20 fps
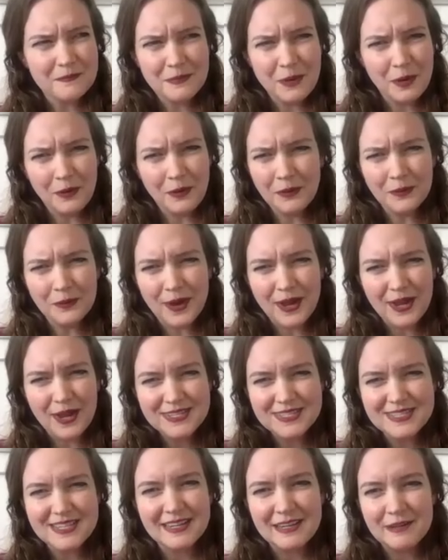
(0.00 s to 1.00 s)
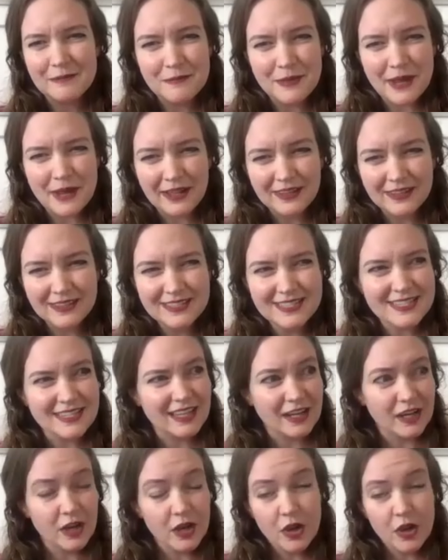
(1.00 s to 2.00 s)
polarized and imbalanced,
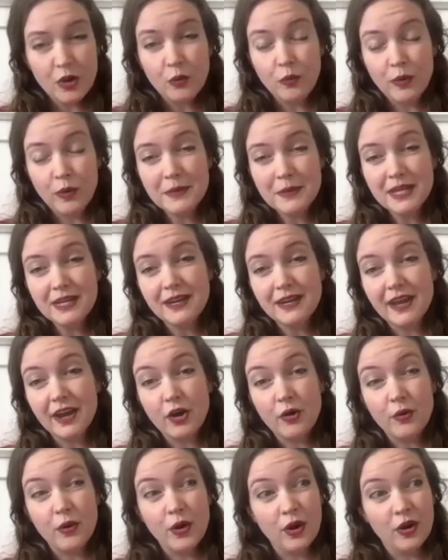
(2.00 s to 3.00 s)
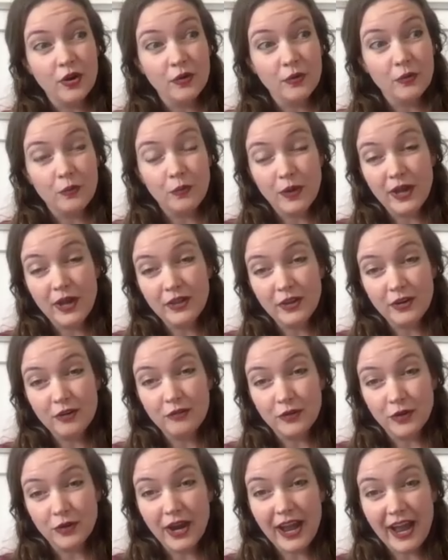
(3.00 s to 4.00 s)
like women now are well
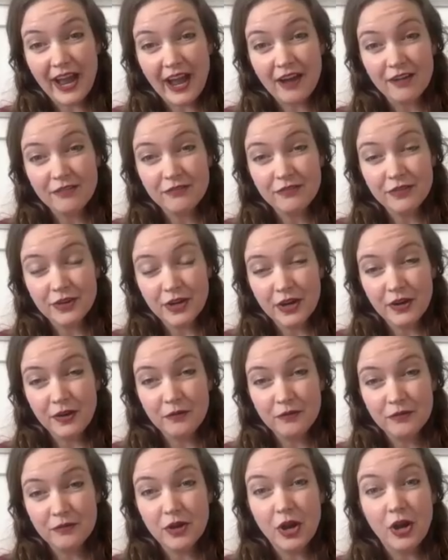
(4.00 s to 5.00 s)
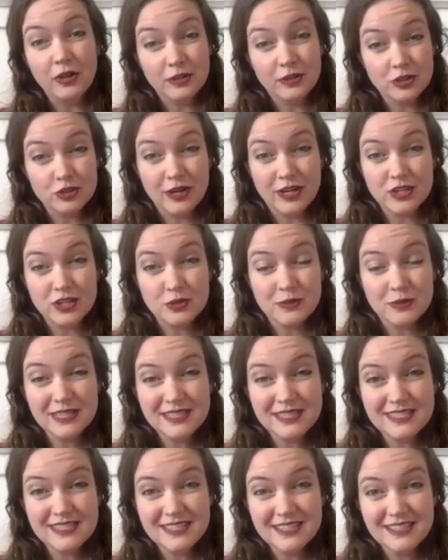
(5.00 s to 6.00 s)
over half of college
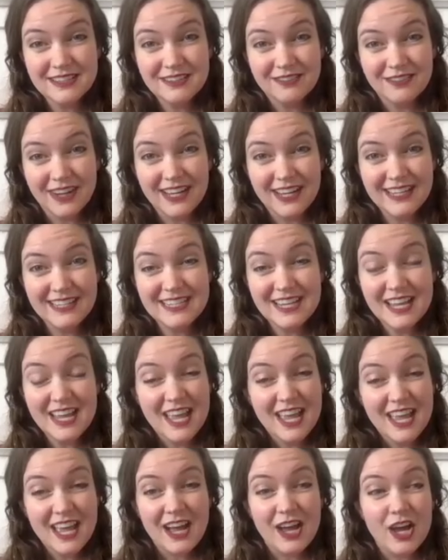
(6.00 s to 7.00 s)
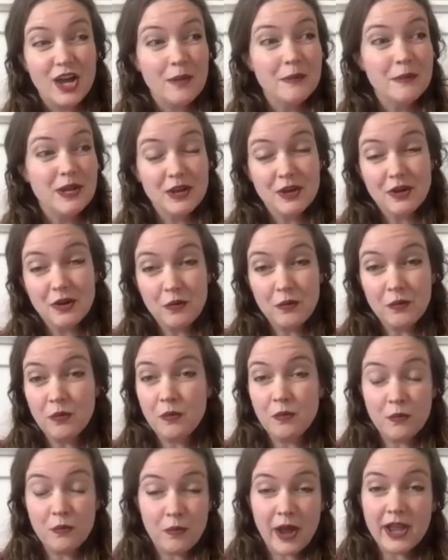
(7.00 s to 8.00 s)
graduates, right? Um, mm-hmm.
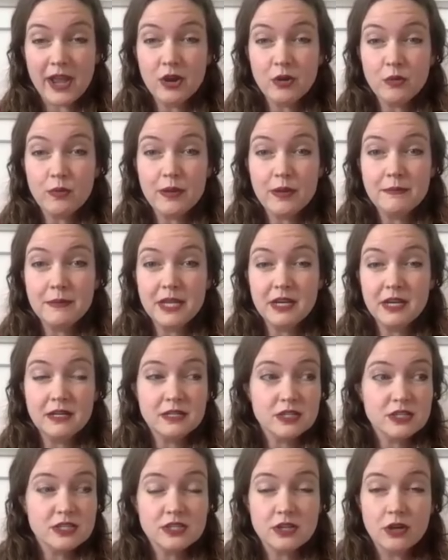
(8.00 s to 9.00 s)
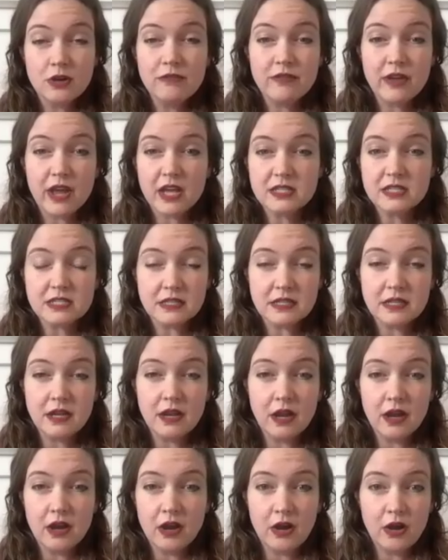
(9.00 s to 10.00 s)
Why are women so vastly
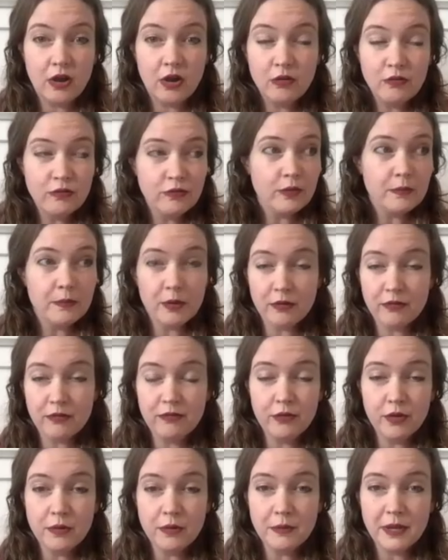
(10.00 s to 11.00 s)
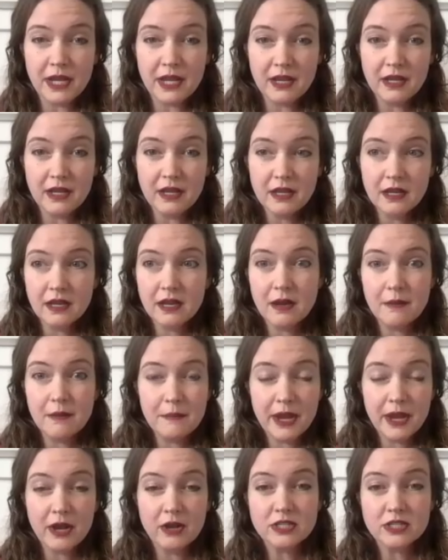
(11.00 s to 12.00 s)
overperforming
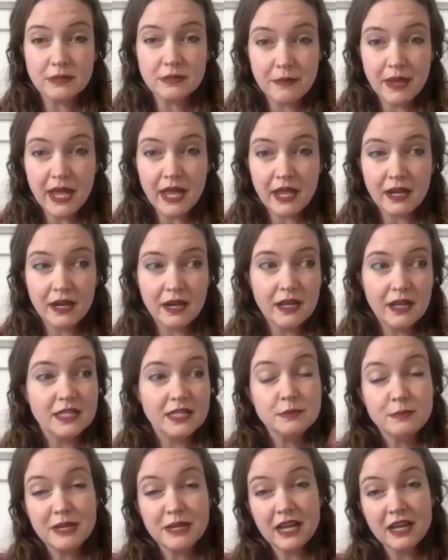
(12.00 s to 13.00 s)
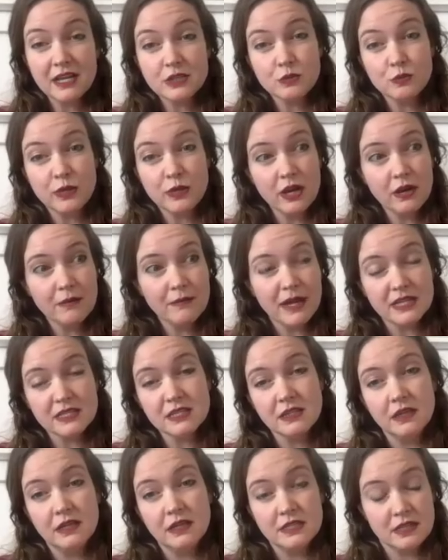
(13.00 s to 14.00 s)
compared to men it's because we are
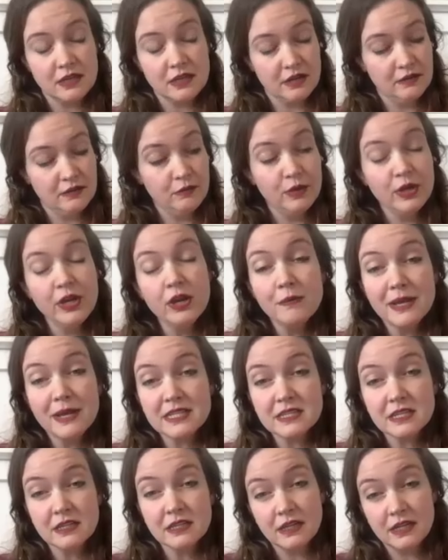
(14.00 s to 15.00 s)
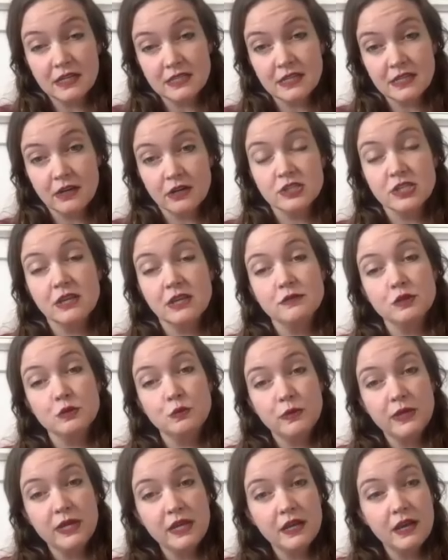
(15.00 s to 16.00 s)
masculinizing we are masculinizing ourselves
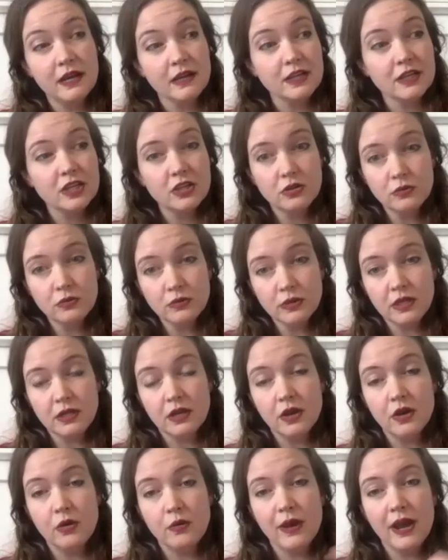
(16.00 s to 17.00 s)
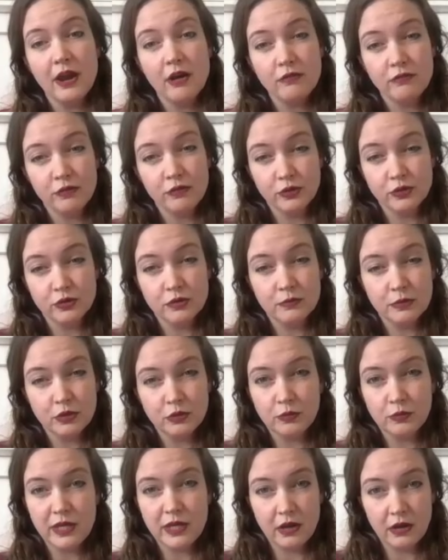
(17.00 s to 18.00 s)
we acutely know how
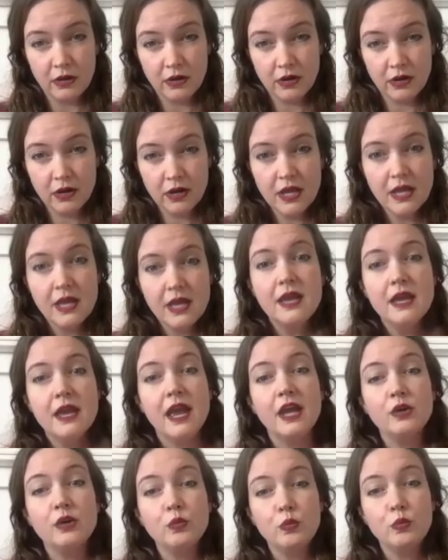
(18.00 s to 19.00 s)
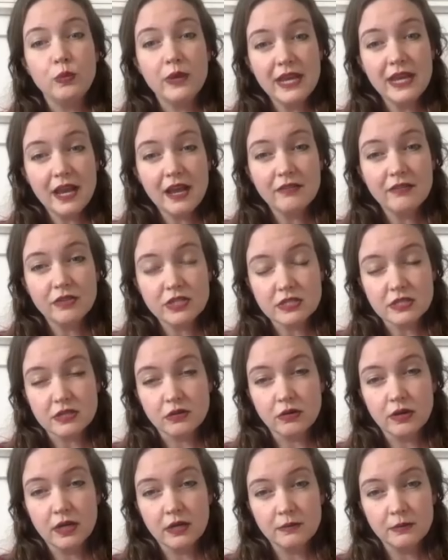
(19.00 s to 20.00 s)
vulnerable we are and we have this
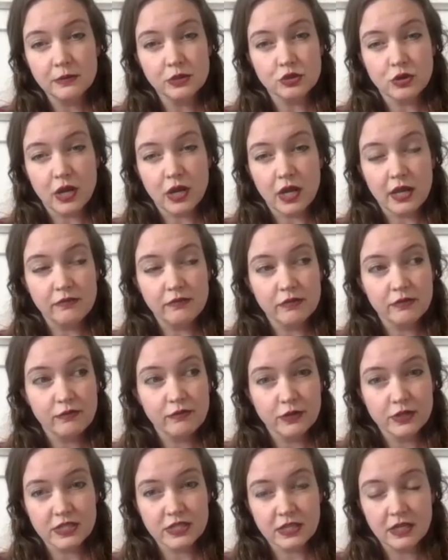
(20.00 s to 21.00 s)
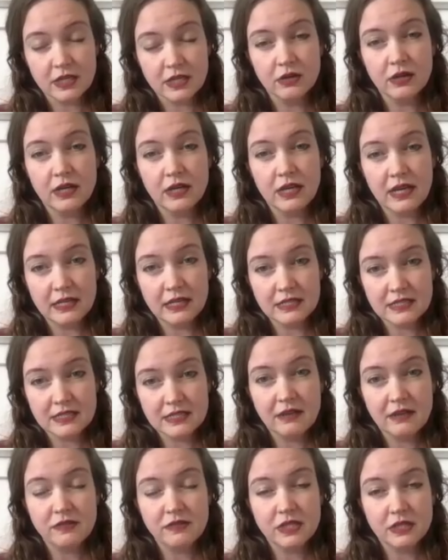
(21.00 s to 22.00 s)
incredible drive for security and
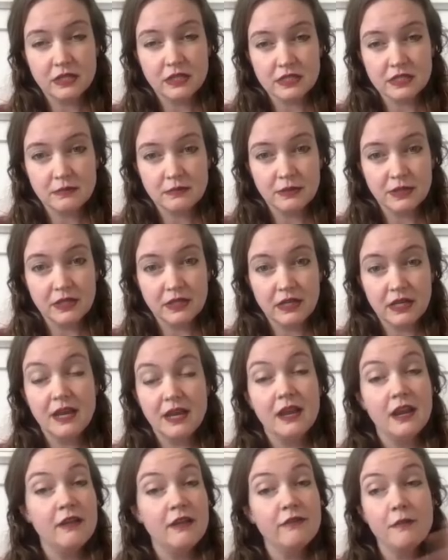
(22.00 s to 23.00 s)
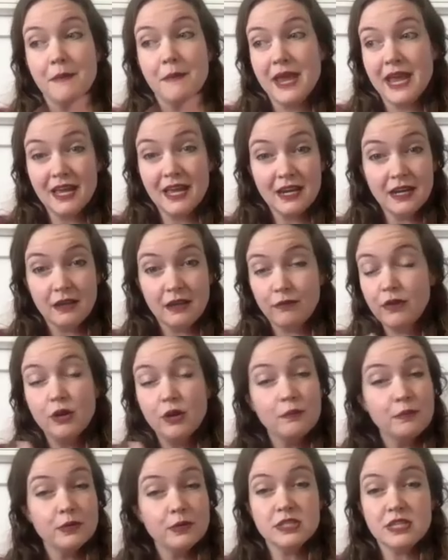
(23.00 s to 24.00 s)
safety and stability and if a man if we
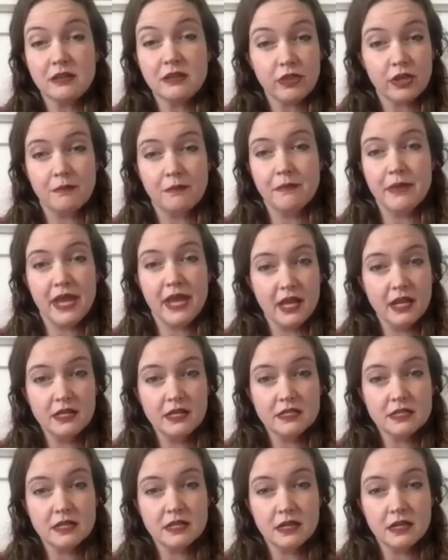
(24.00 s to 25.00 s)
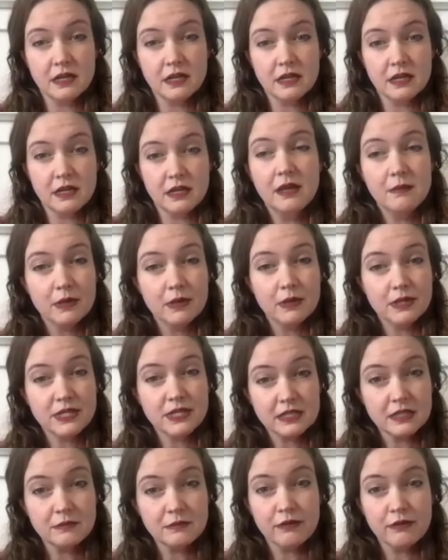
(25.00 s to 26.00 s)
don't perceive that a man is going to
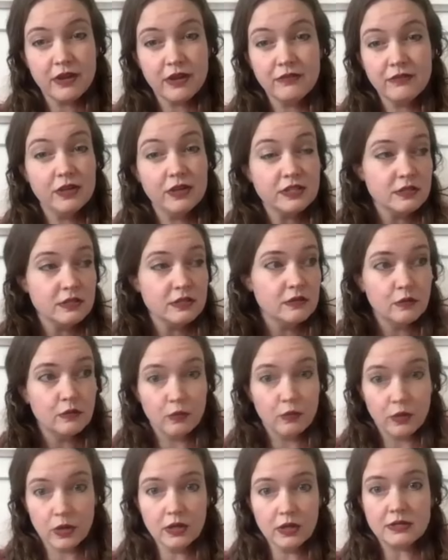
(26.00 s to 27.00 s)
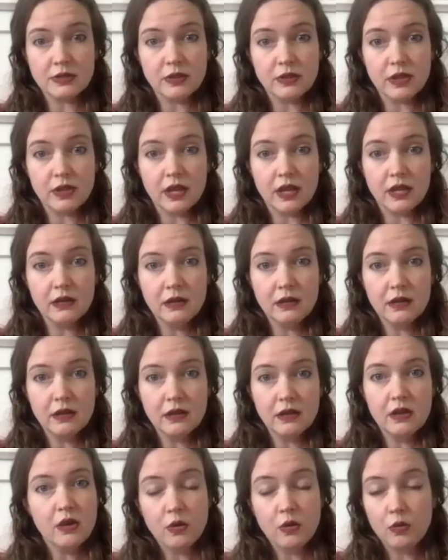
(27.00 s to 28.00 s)
protect and provide for us we're going to do that
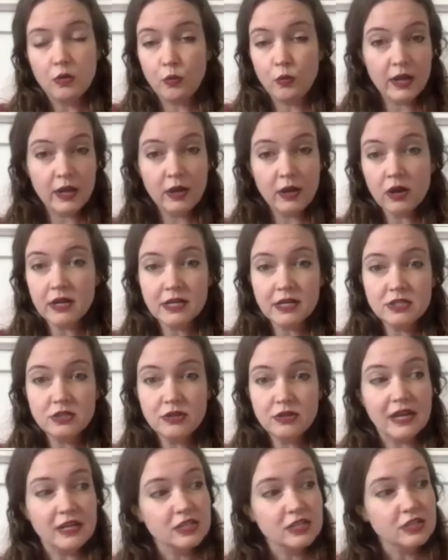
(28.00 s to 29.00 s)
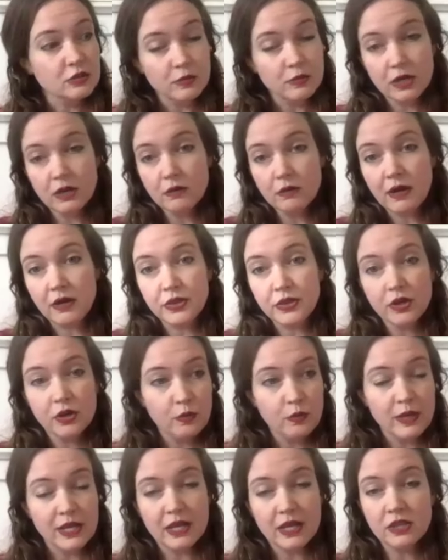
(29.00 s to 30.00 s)
we're going to do that so we go out there
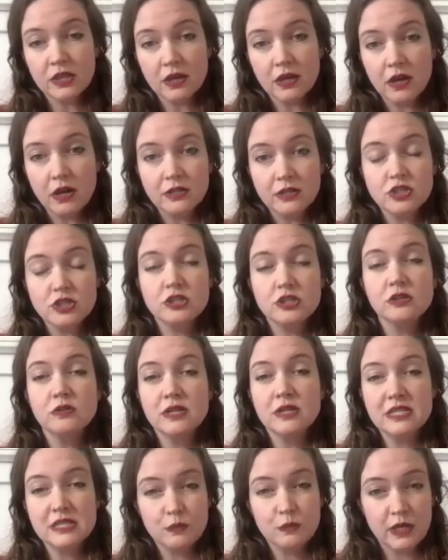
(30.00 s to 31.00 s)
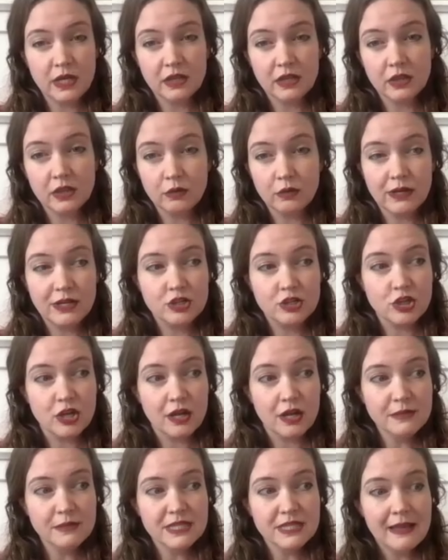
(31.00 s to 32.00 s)
and we get the college degrees and we get the great
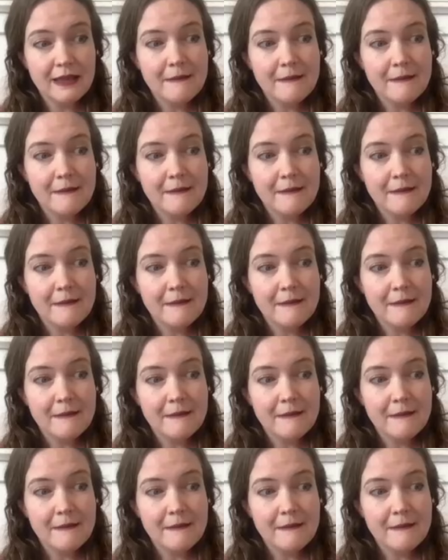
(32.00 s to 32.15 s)
jobs